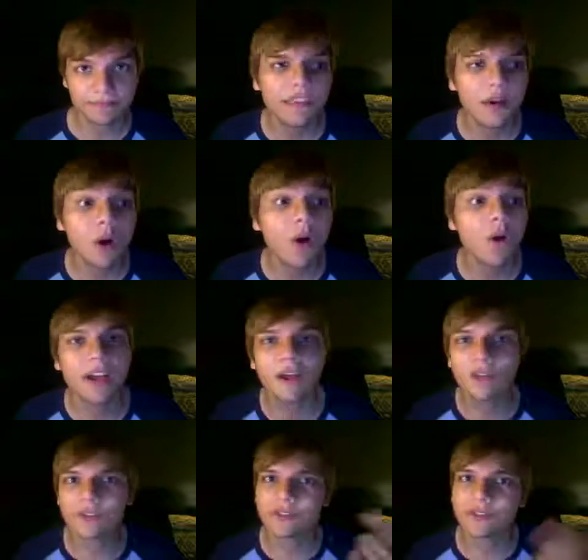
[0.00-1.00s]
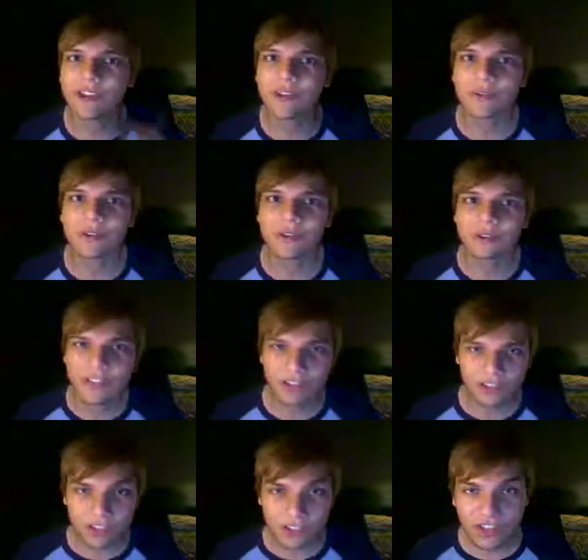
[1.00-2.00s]
Oh, I also drank one of those
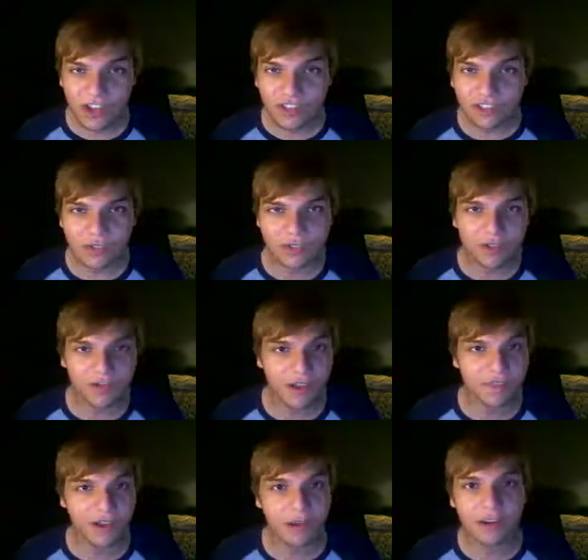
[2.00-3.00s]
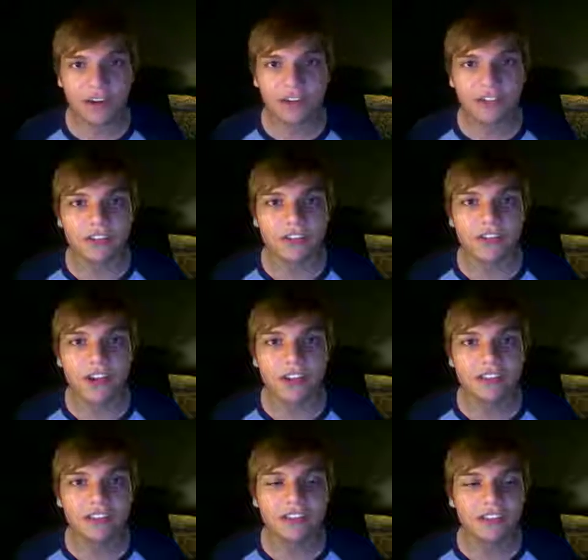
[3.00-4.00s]
energy shots, those 5-hour energy
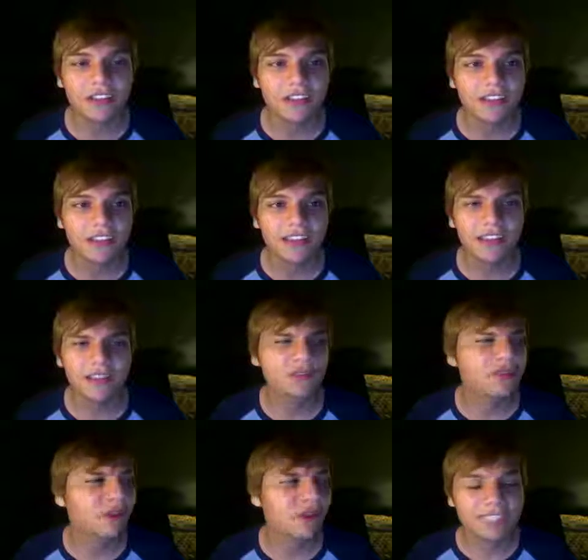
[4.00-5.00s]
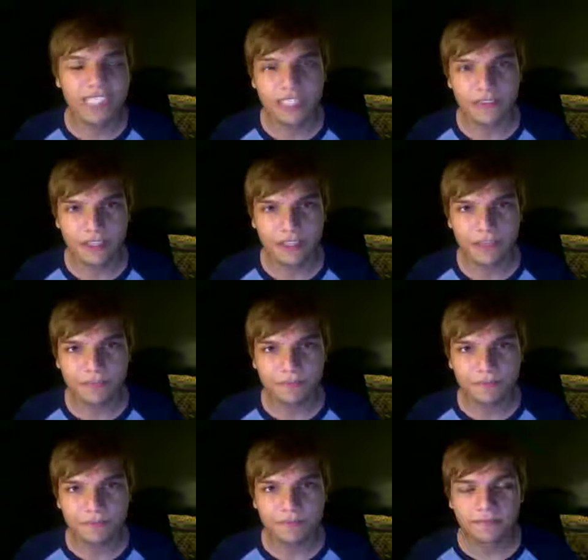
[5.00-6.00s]
shots that you see on TV,
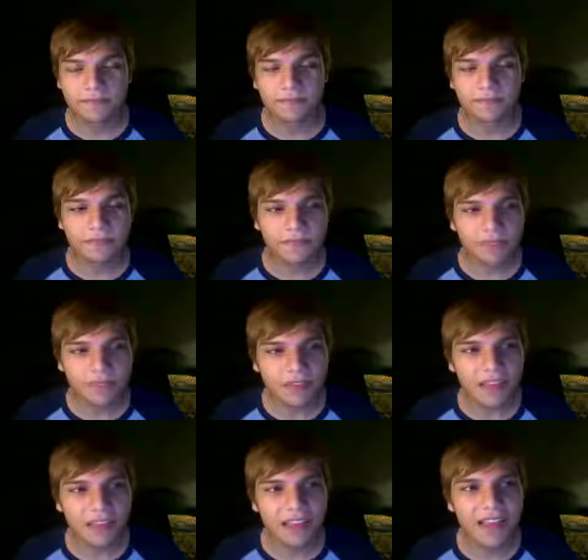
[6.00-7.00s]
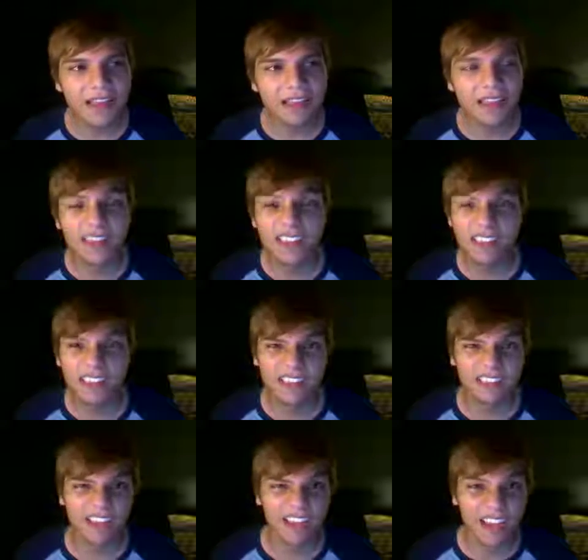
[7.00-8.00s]
and that thing
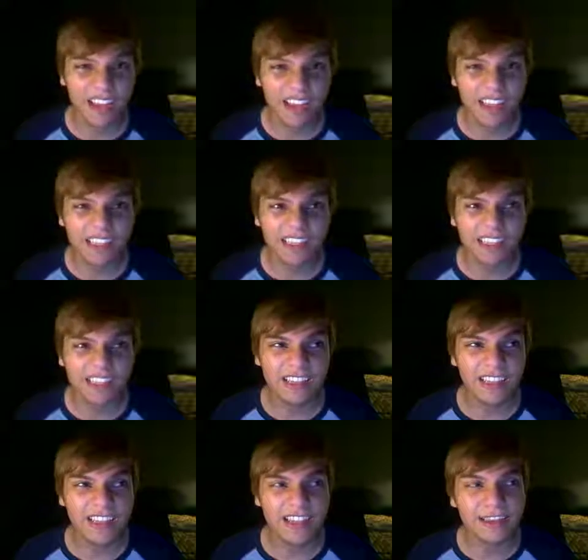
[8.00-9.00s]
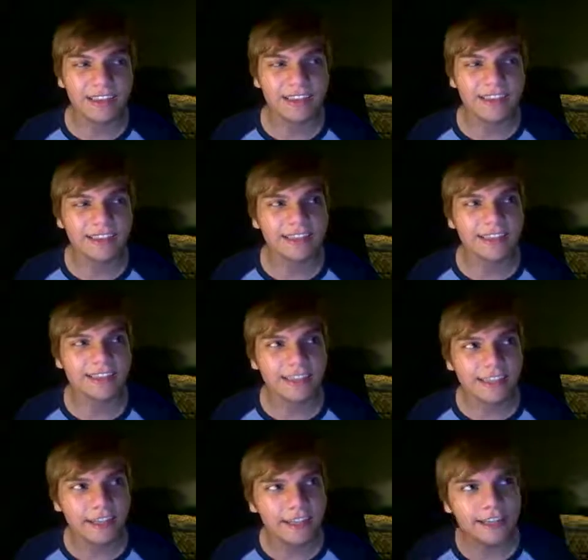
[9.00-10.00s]
tastes like honey. It tastes
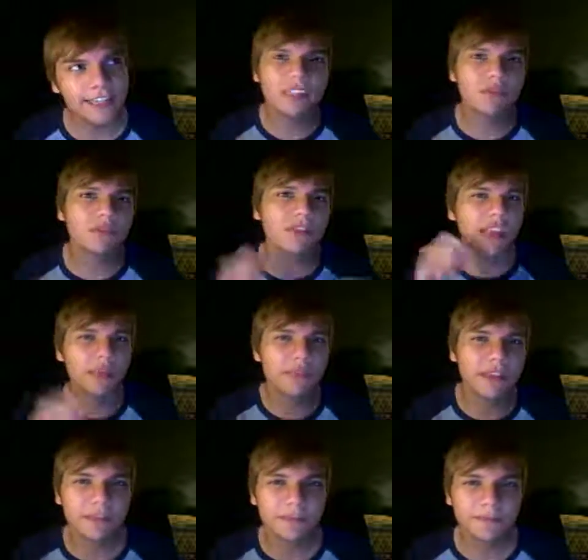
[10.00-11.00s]
like honey with lemon,